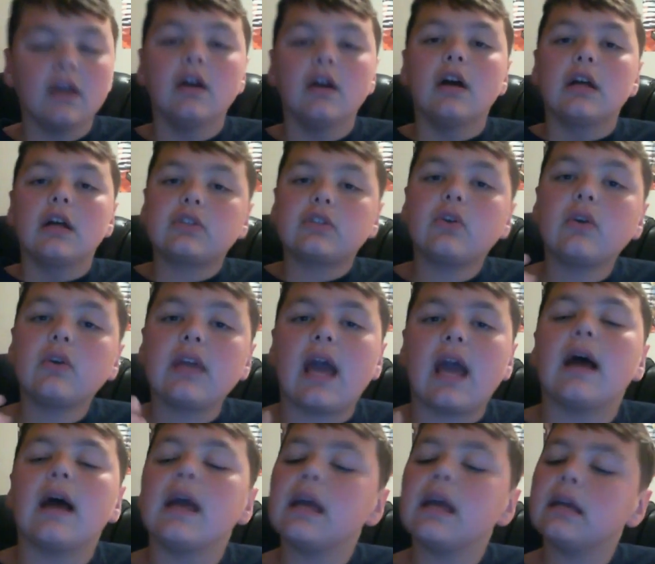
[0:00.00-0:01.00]
So
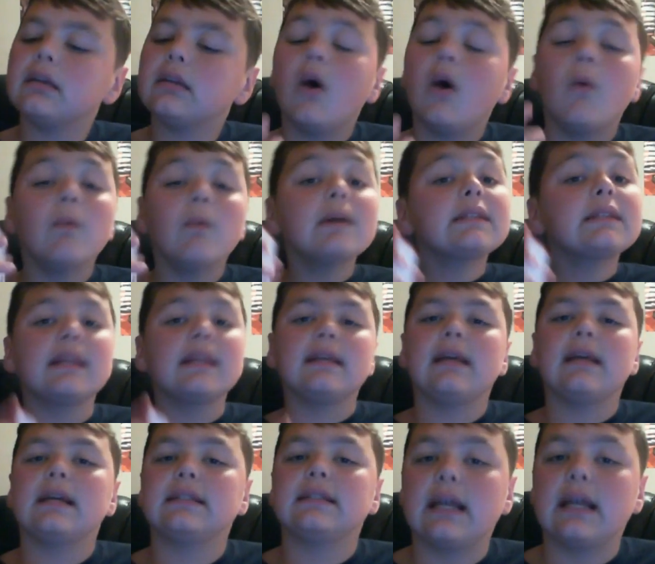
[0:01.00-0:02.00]
yeah, and one thing
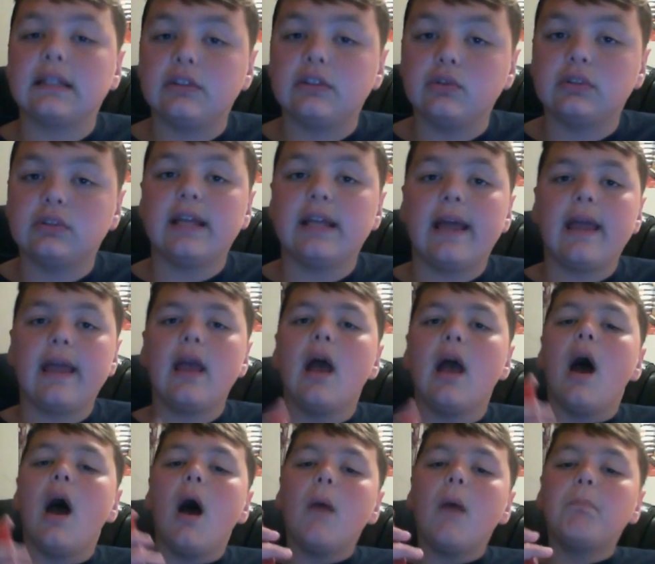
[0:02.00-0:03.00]
I'd like to say
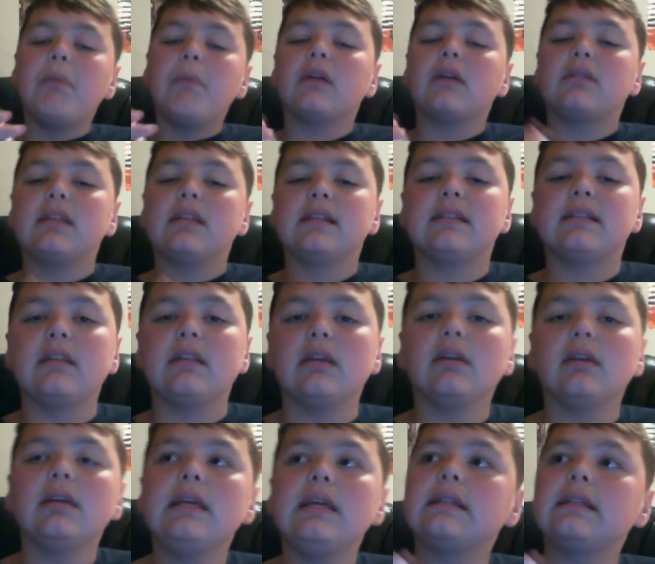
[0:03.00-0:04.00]
about this
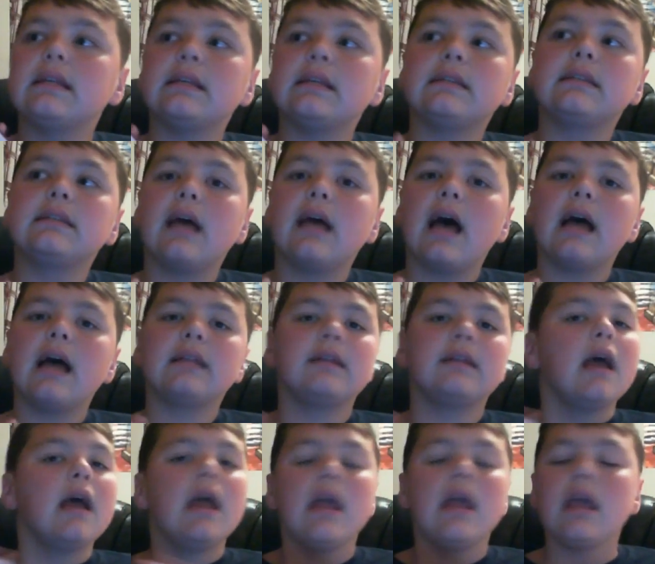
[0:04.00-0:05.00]
series is that
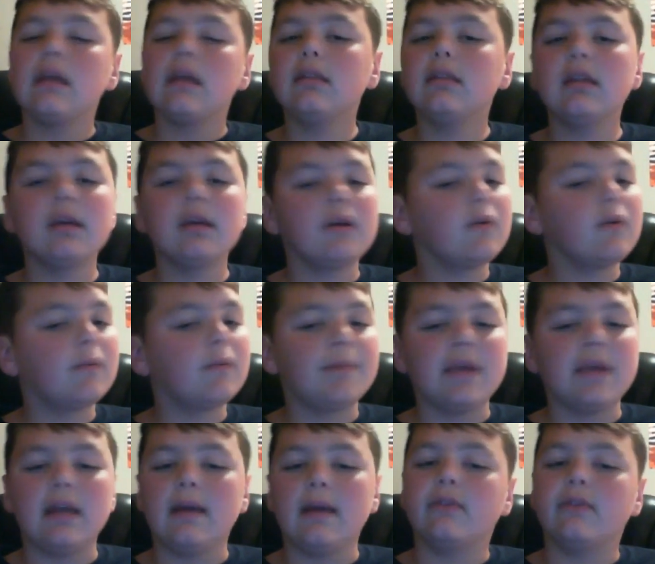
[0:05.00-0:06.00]
there will
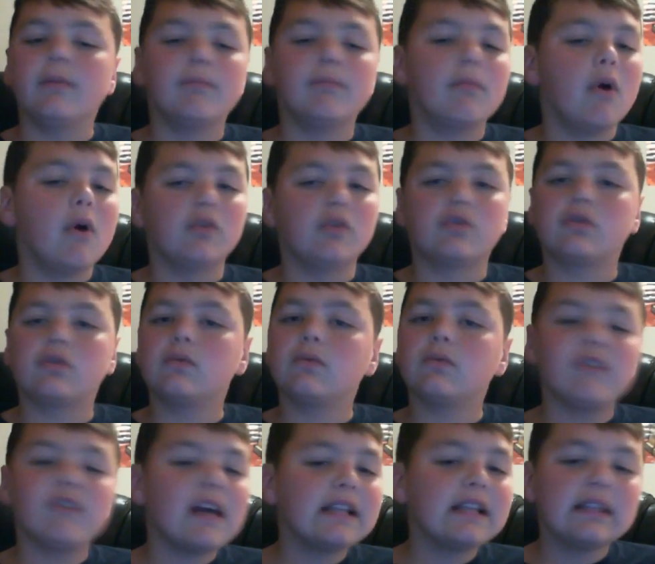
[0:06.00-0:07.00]
be the most
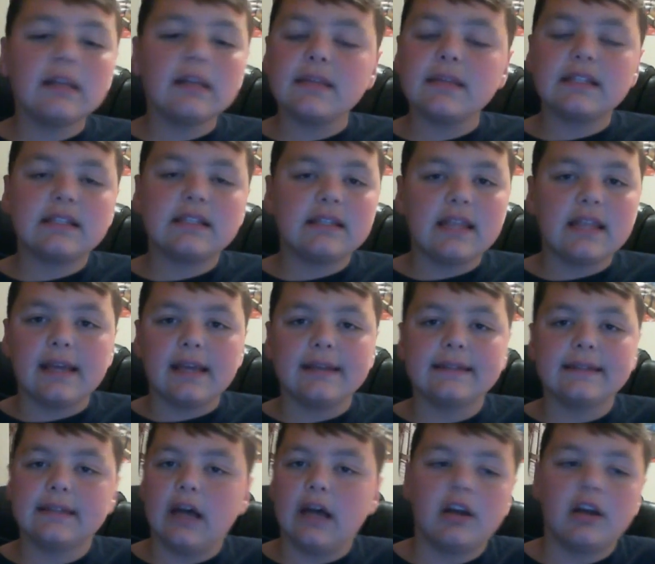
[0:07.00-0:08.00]
randomest
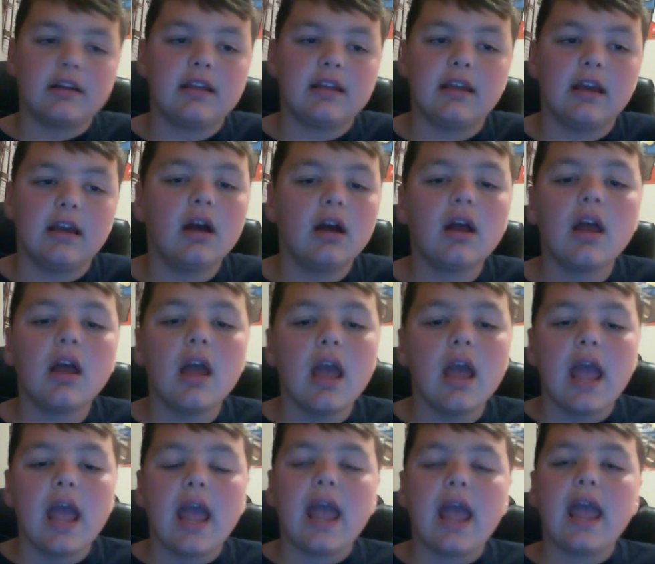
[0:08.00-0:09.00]
things on here,
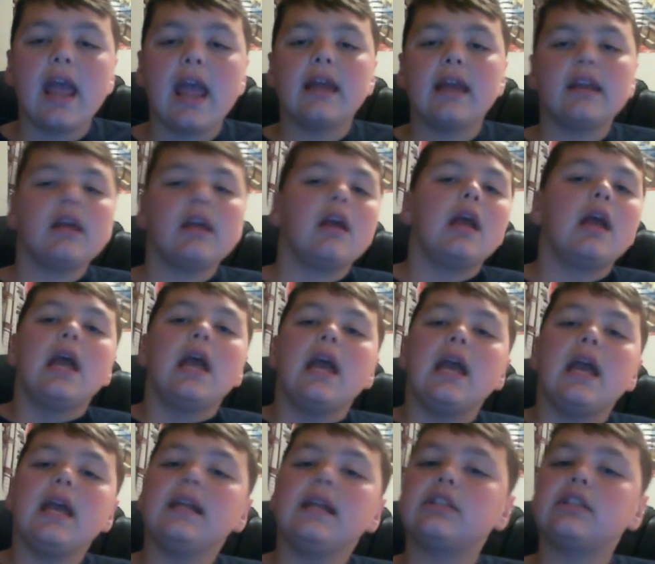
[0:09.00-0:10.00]
and
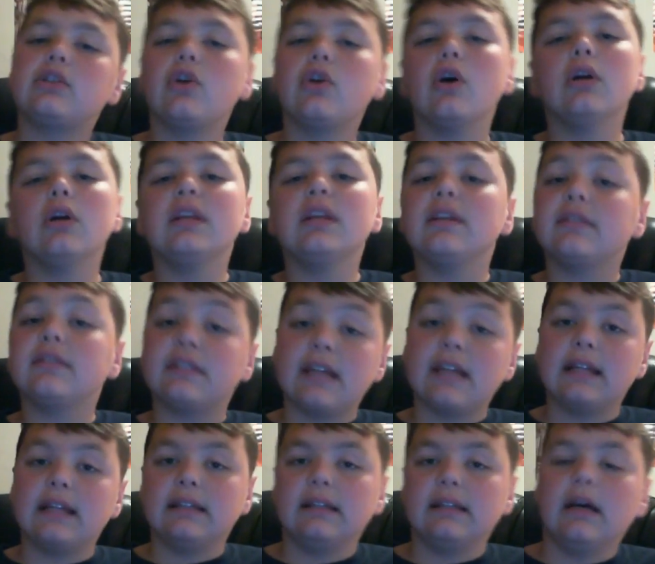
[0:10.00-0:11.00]
it's totally
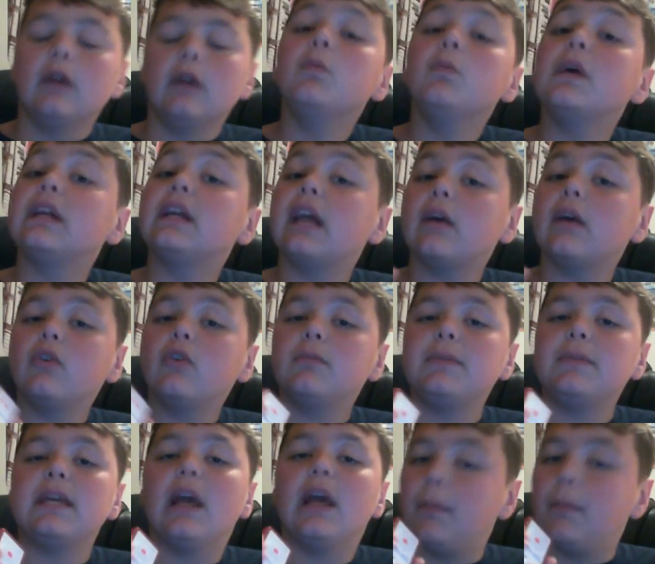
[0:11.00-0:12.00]
random when I will
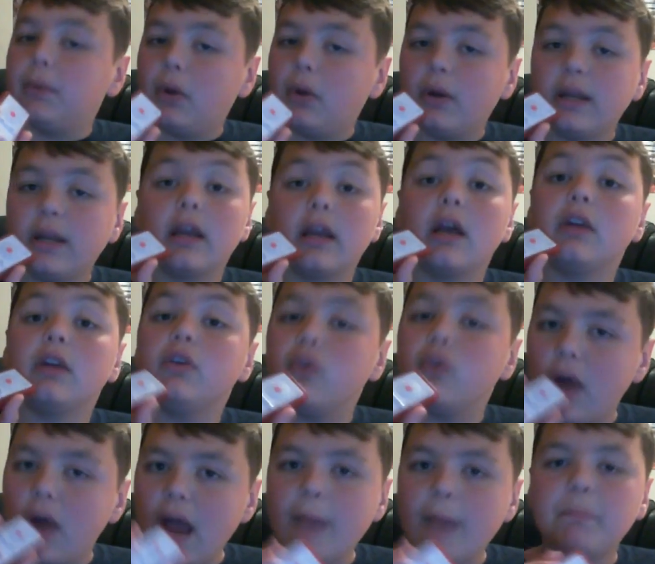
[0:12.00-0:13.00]
be uploading a new
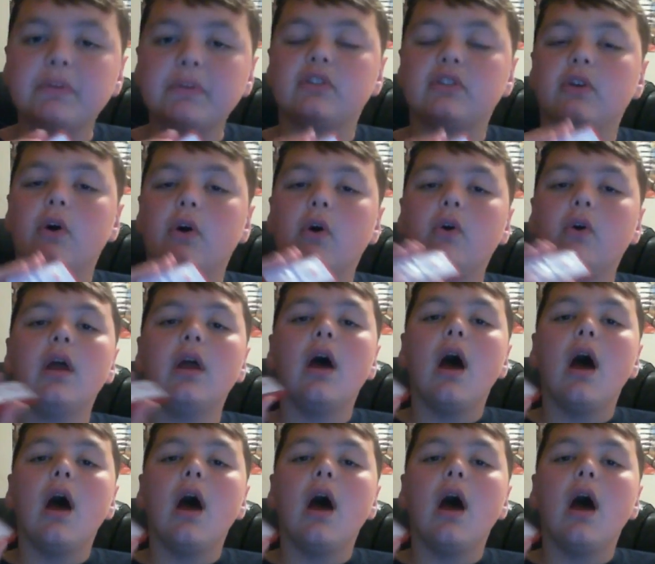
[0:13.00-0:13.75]
episode,